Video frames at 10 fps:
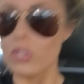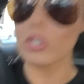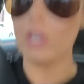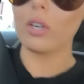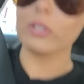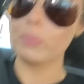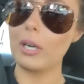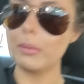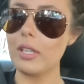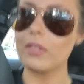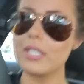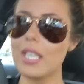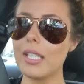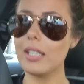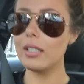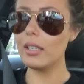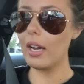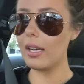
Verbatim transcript: So it's probably on the ticket.